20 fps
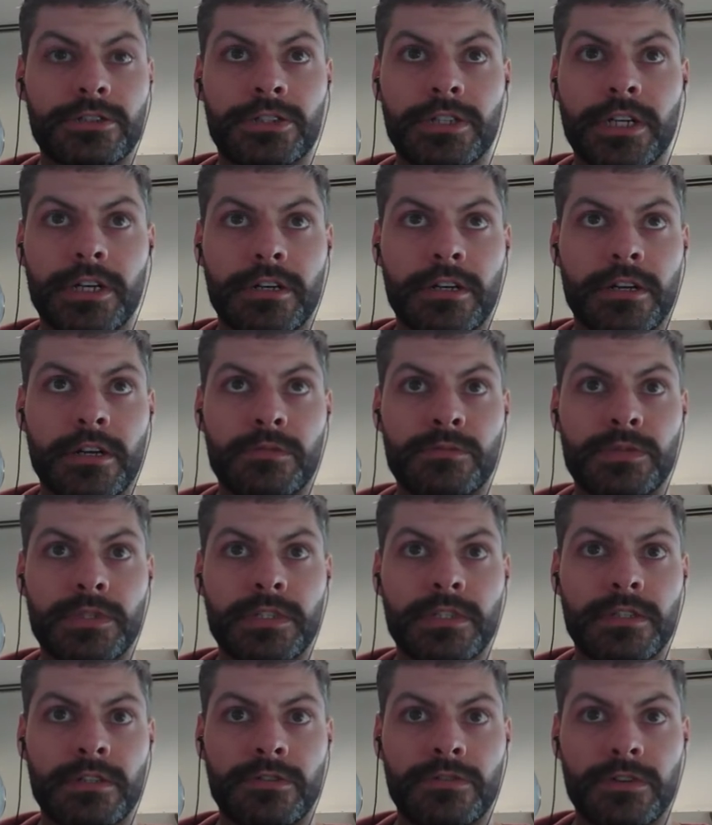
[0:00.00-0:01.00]
trial
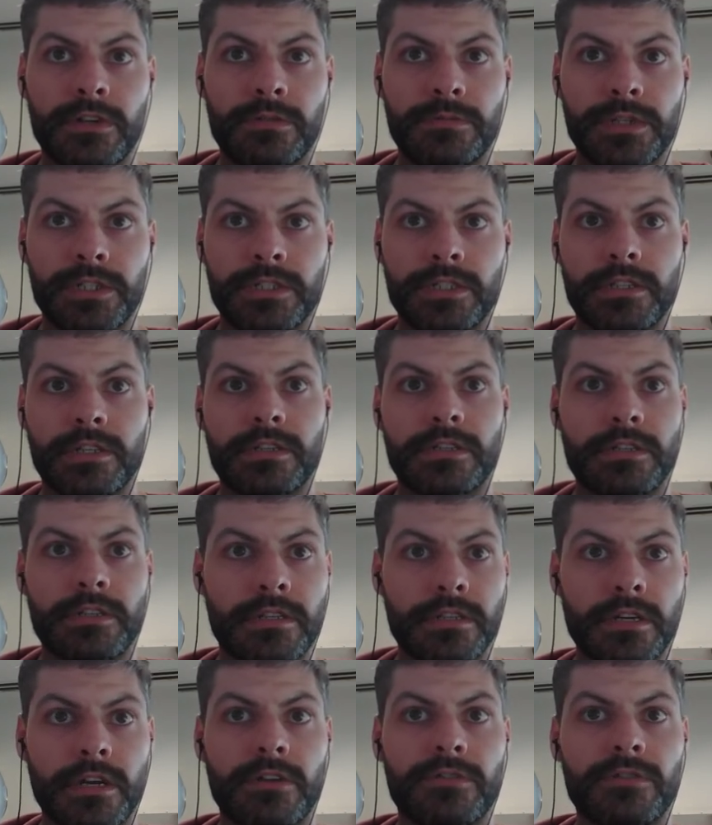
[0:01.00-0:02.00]
company. They're very much at this
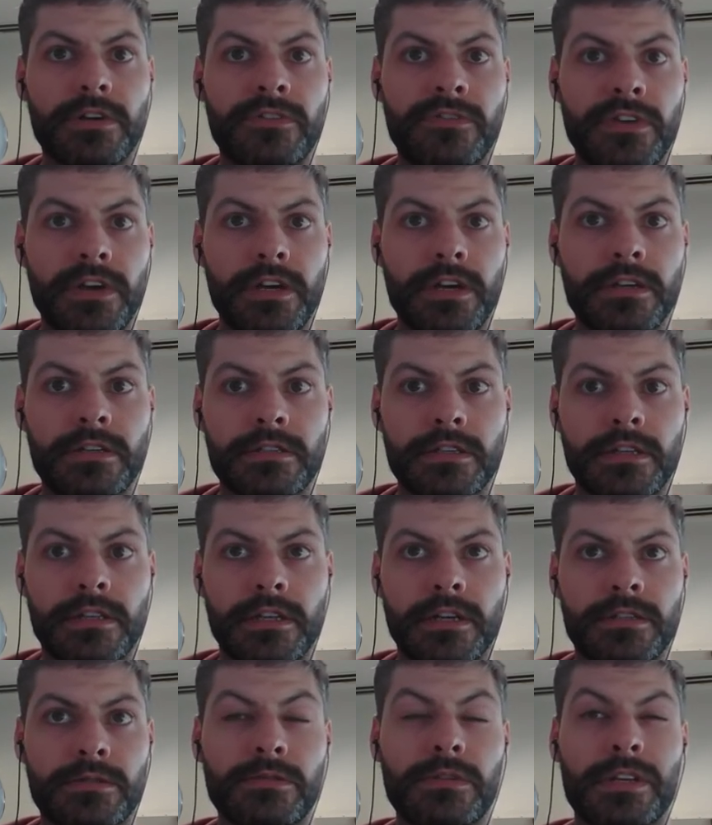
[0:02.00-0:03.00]
discovery phase, and
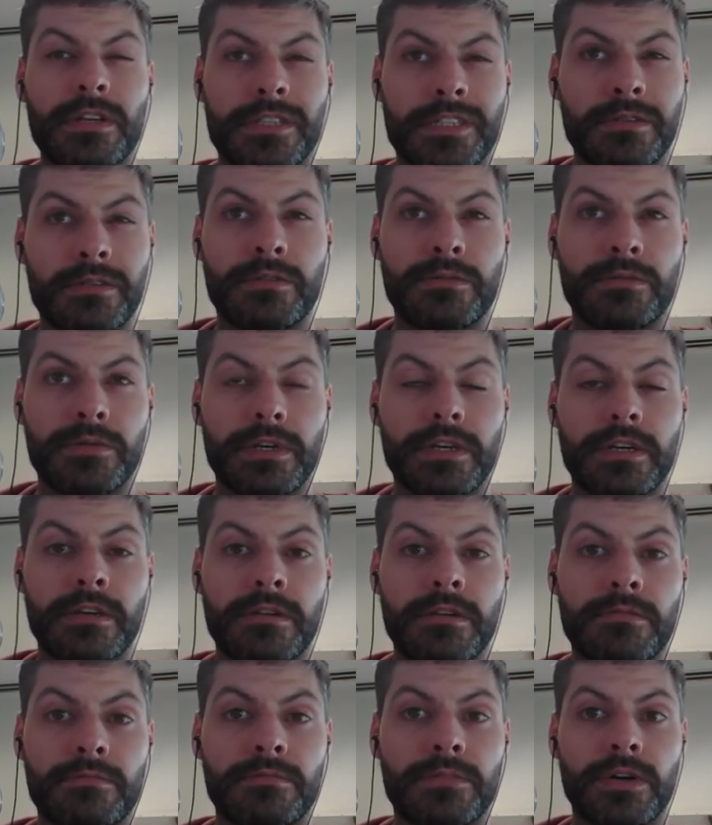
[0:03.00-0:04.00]
that's where they seem to be
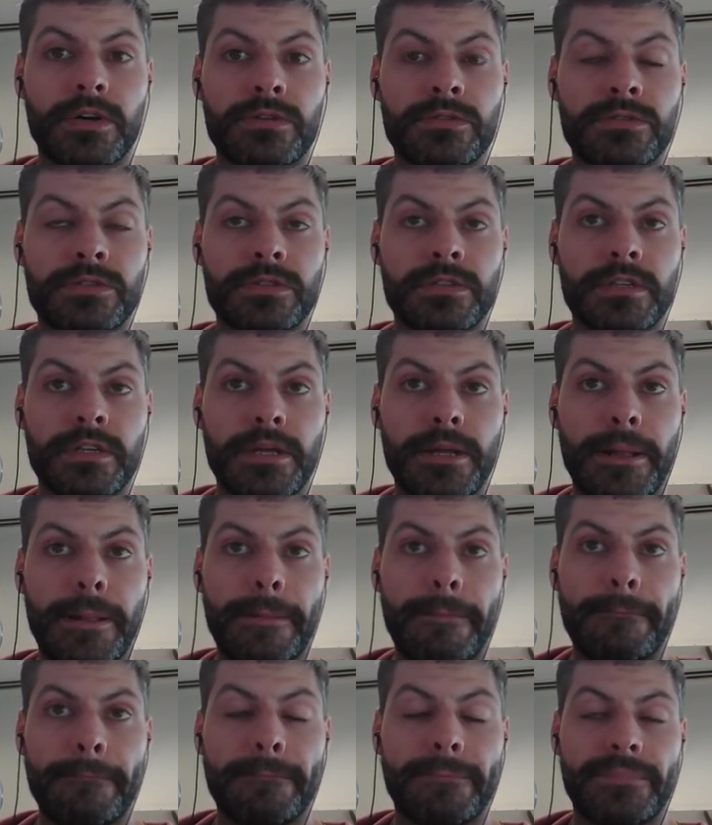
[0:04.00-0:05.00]
most,
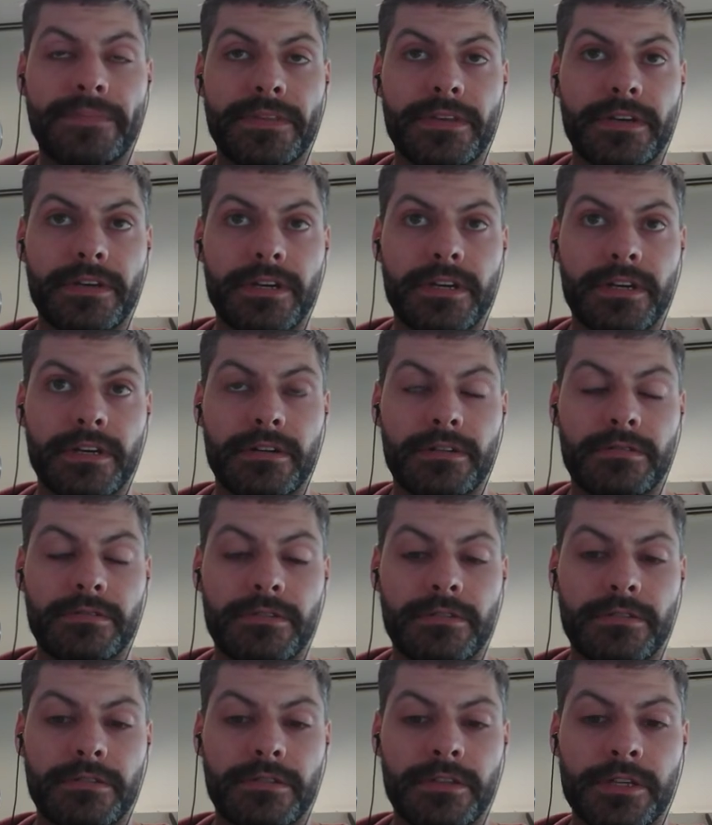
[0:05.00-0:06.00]

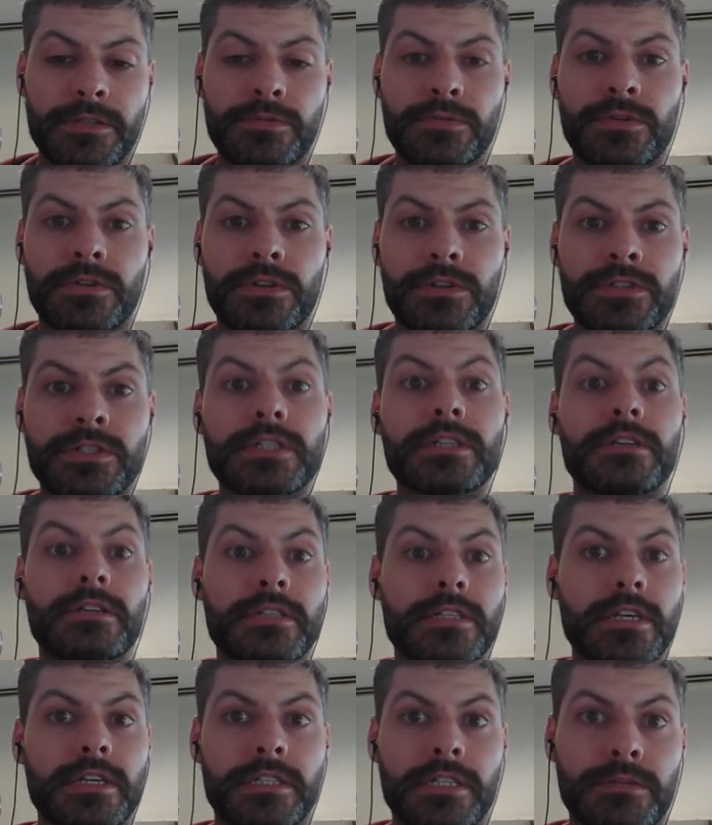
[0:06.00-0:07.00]
that's where their skill
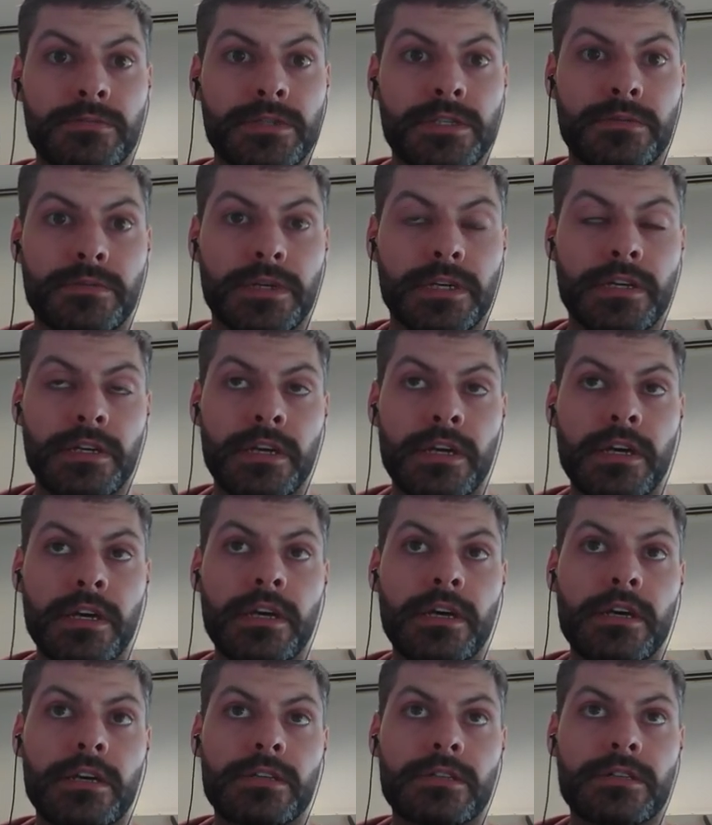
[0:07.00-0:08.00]
set seems to be.
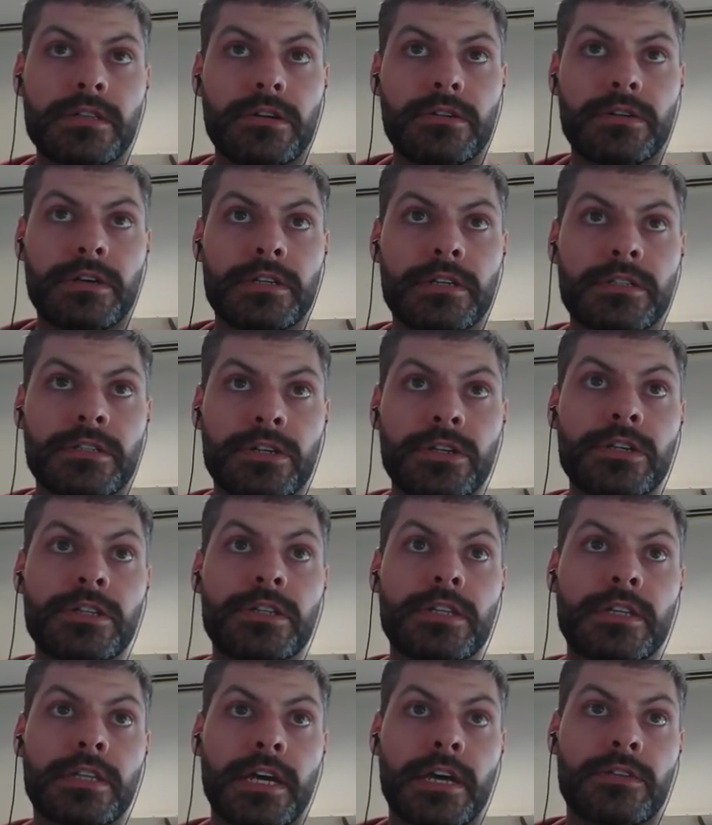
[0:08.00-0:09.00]
So it's good
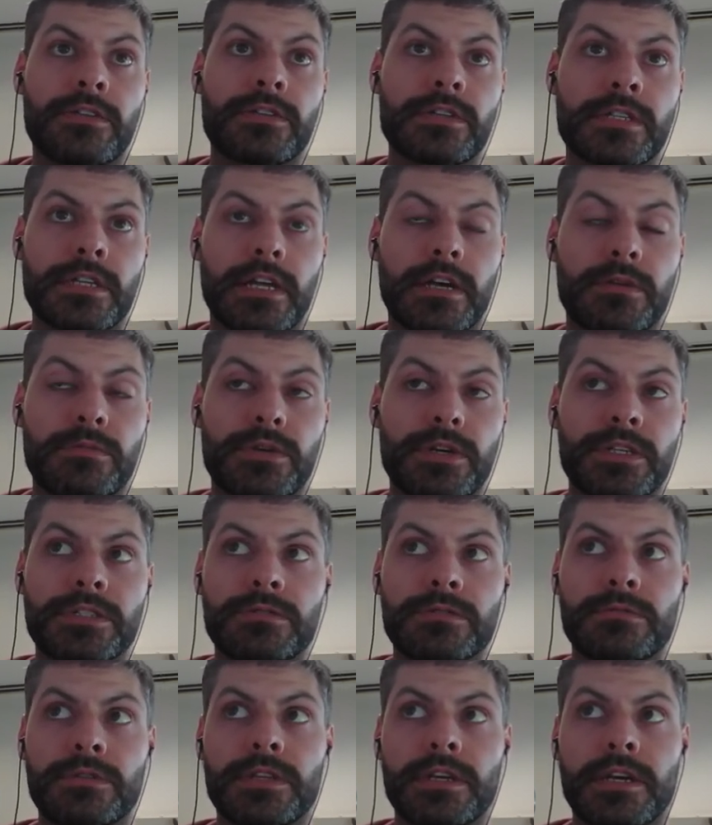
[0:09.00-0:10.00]
that they have this
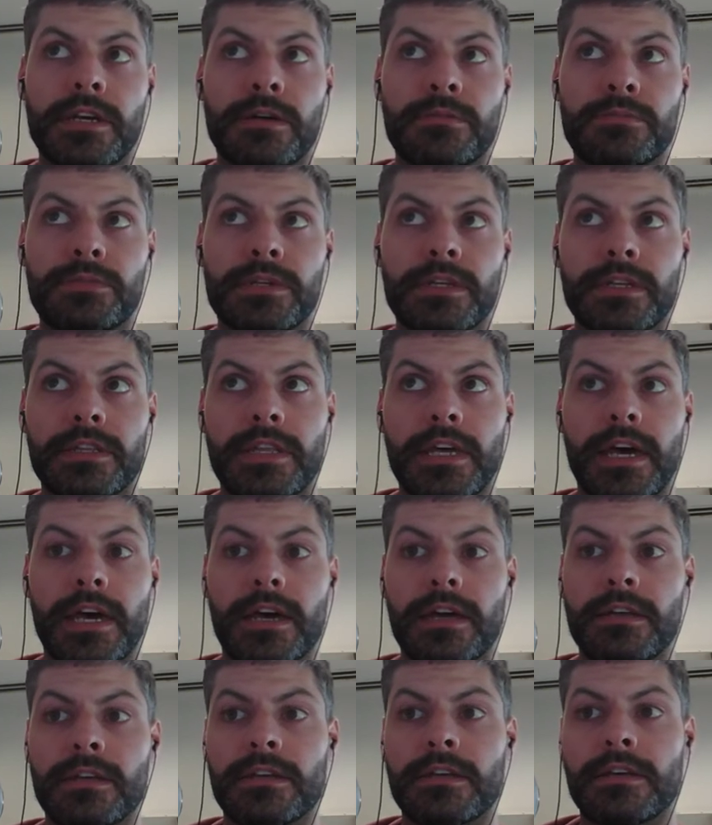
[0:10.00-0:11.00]
collaboration with a company that